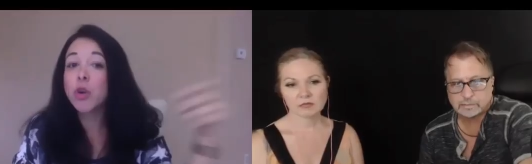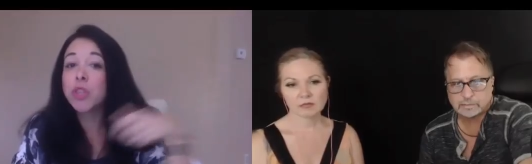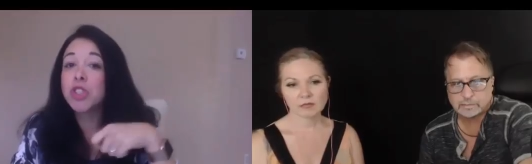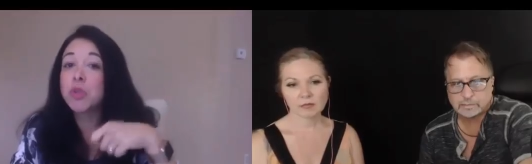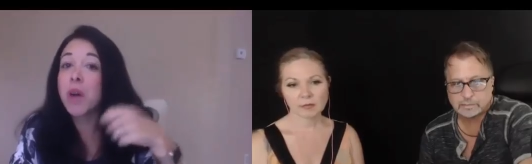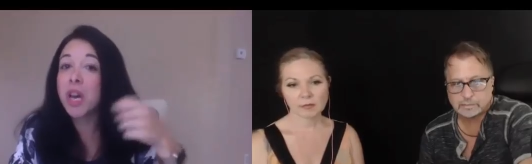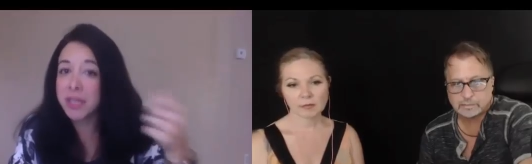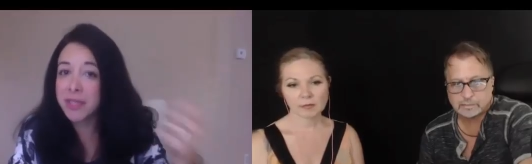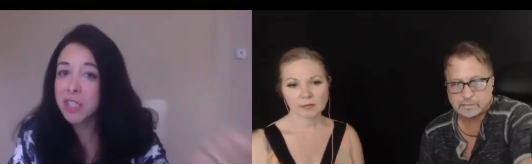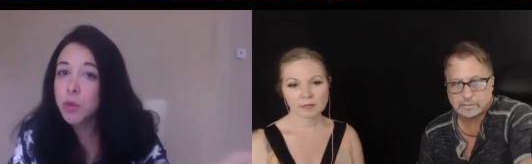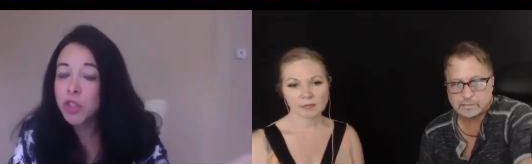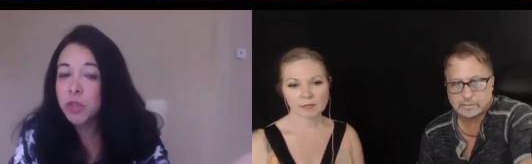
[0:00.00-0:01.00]
Speaker 1: you want is this
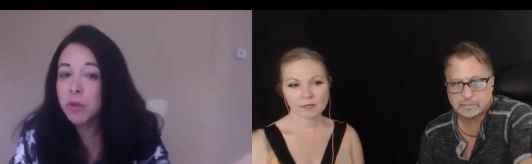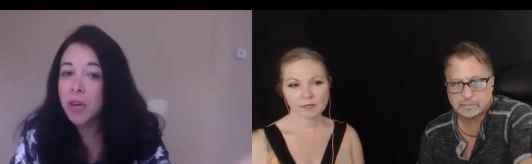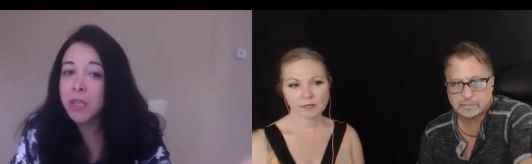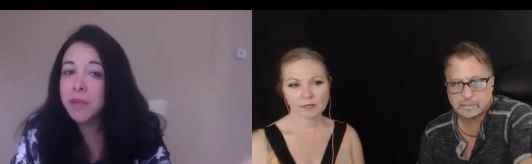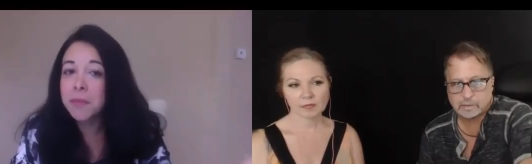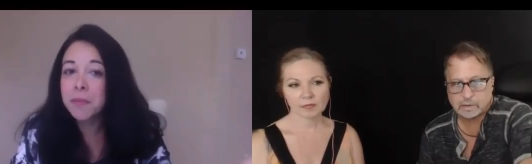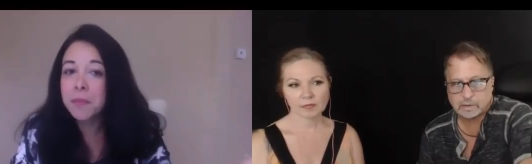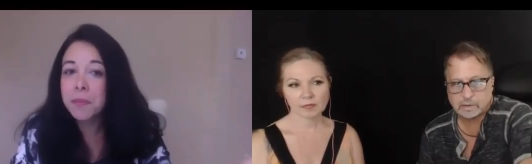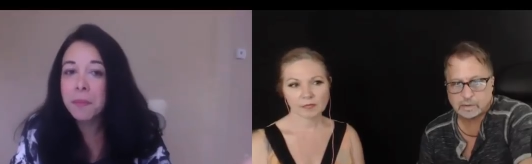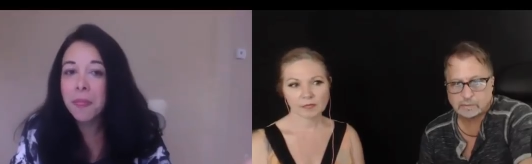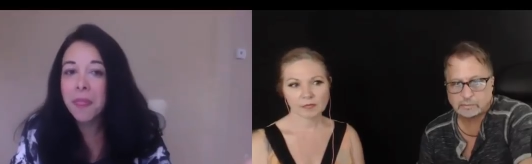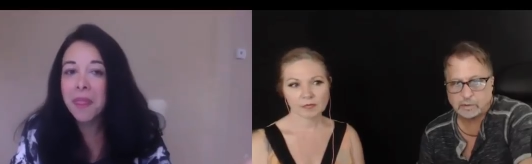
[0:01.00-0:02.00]
what you want
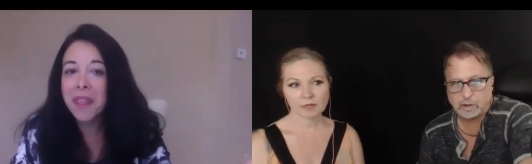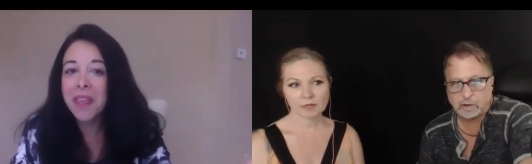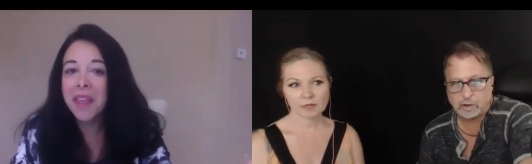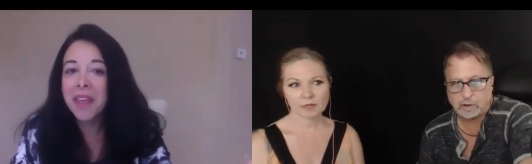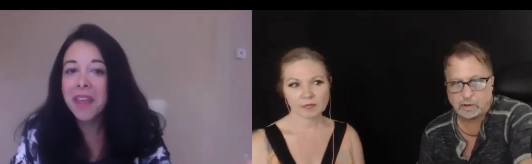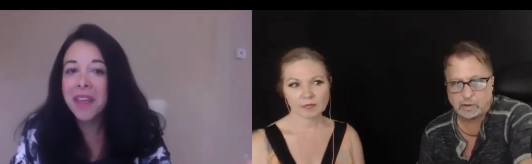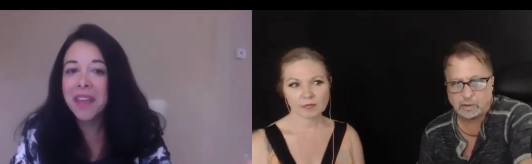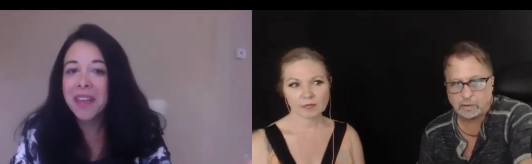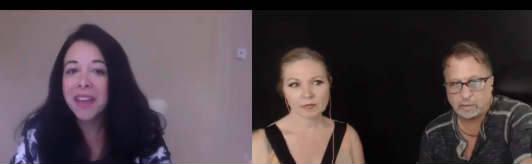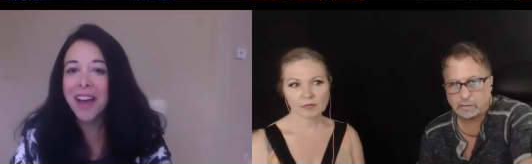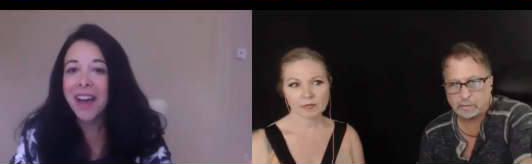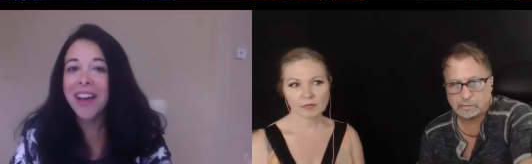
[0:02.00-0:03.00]
Speaker 2: no
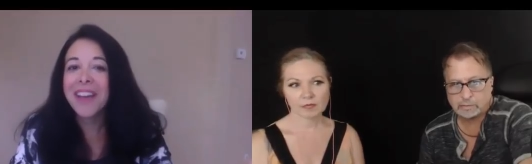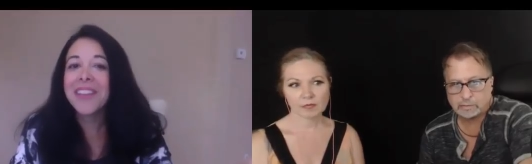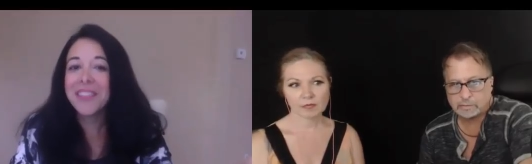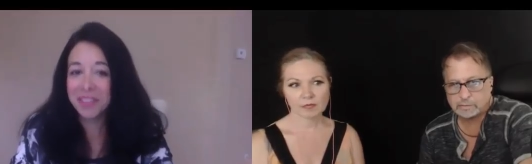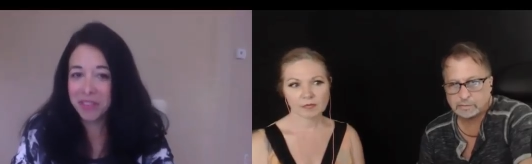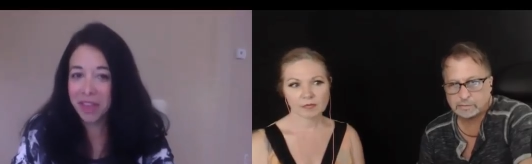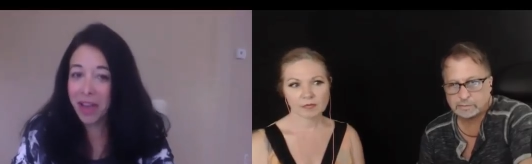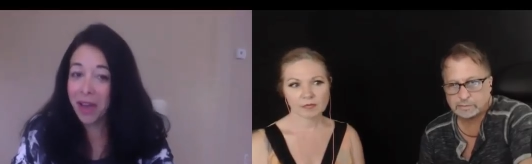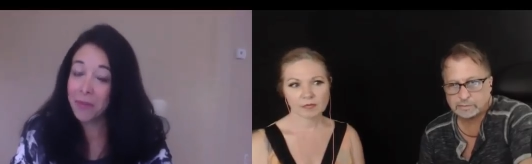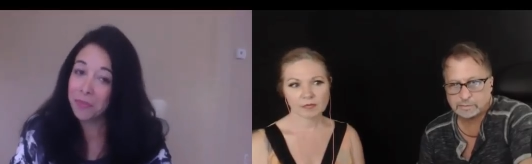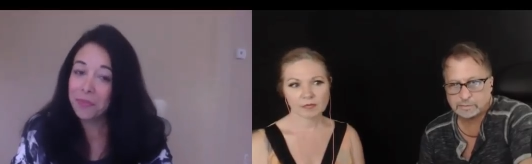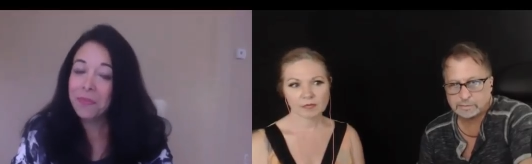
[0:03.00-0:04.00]
Speaker 1: yeah
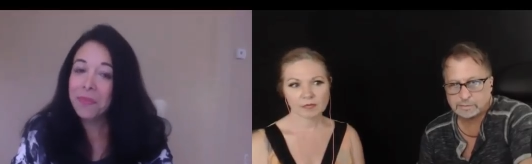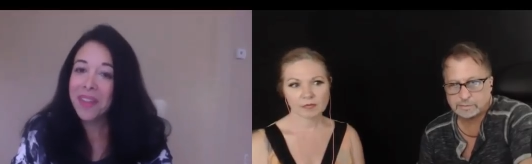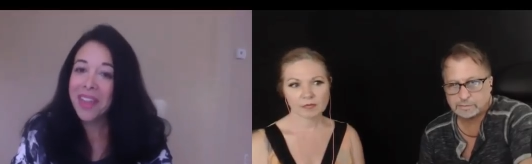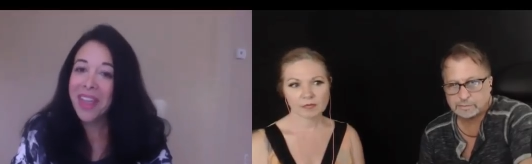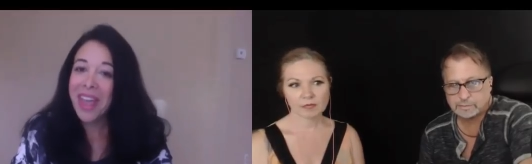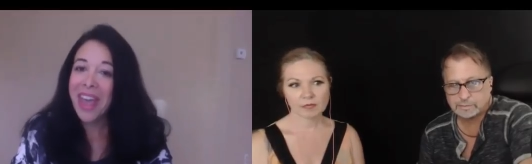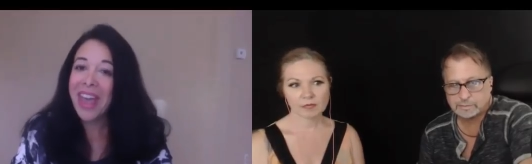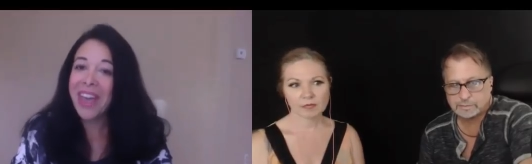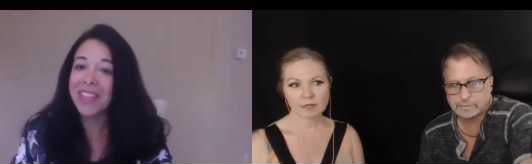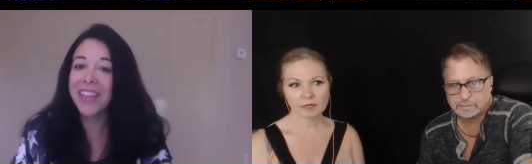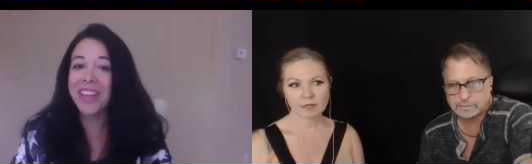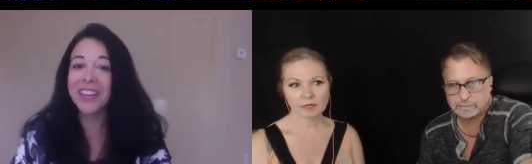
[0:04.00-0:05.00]
and
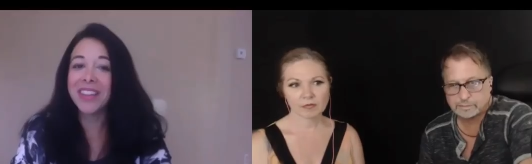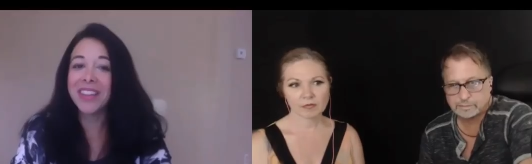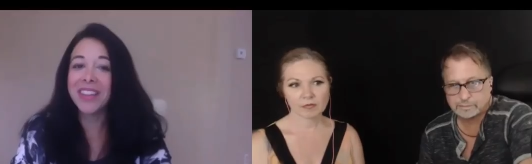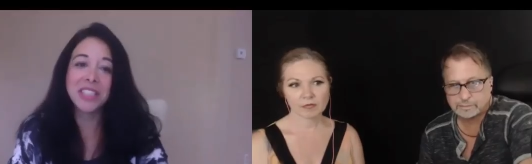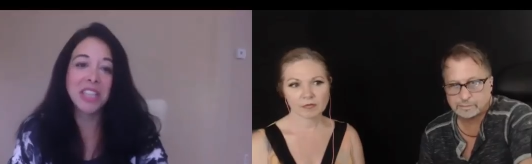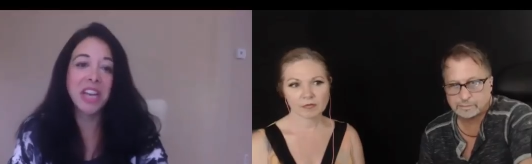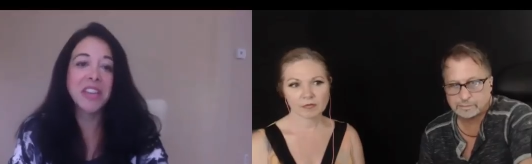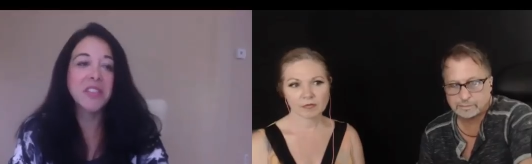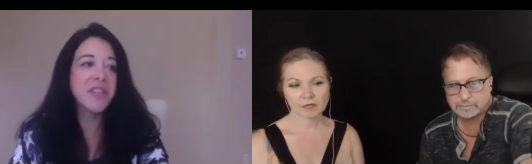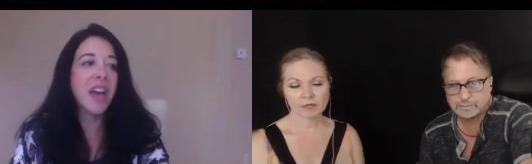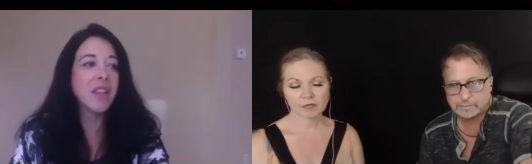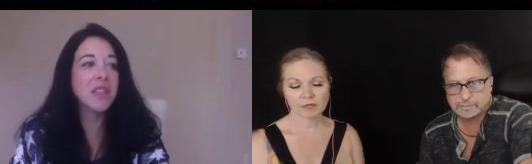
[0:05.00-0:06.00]
then the detective yeah
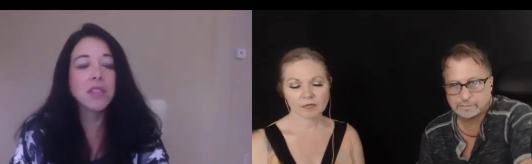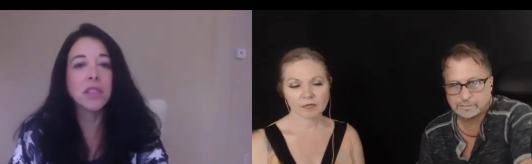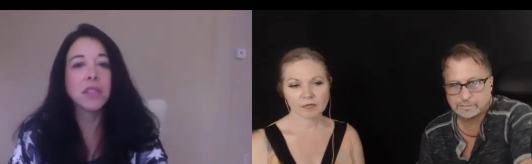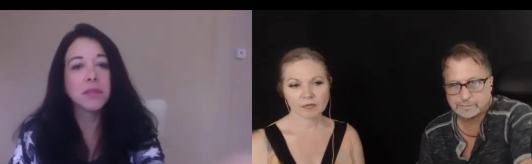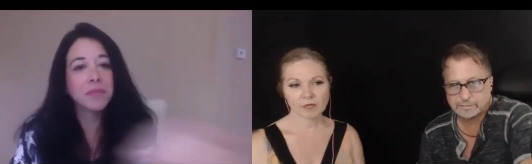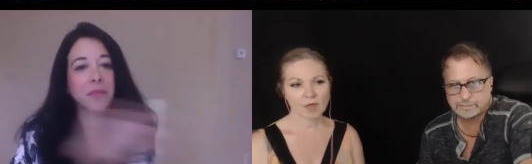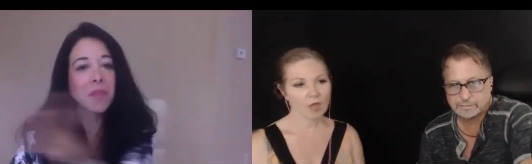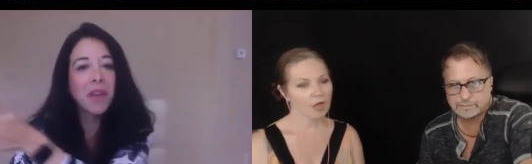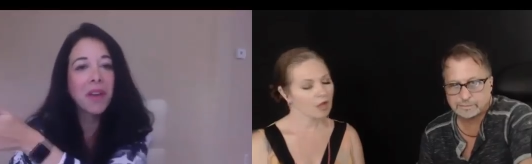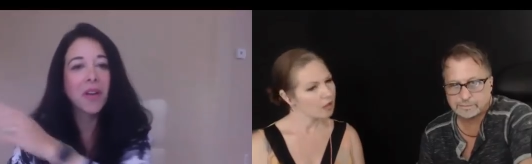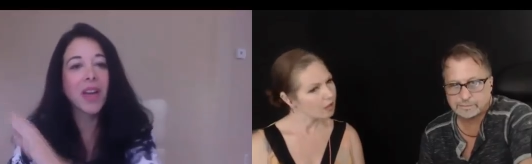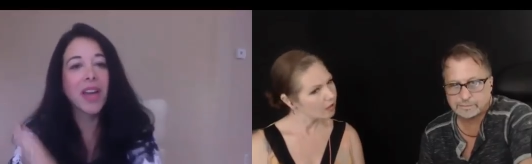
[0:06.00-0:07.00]
that's good
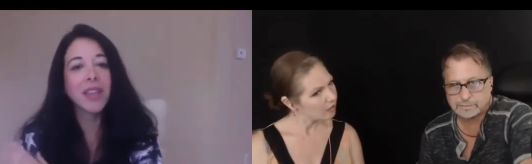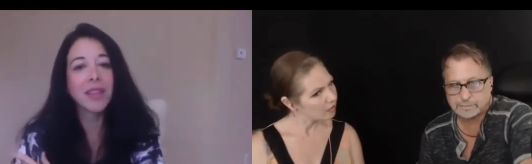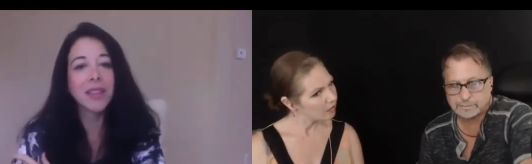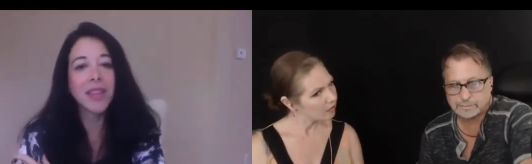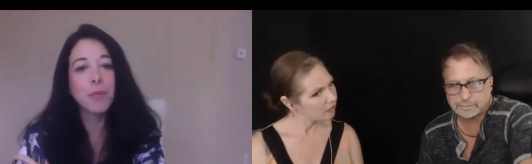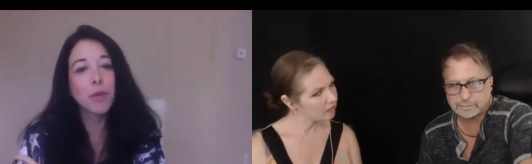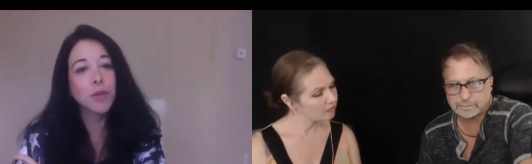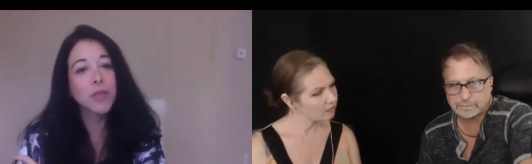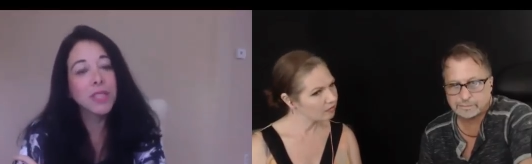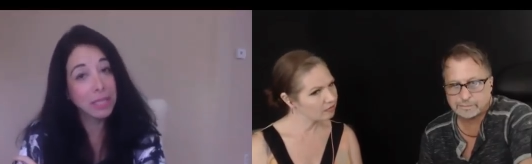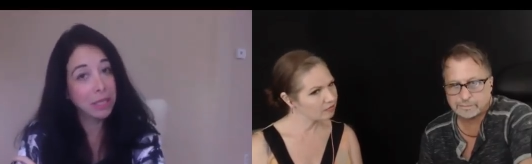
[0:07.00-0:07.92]
okay and then they proceed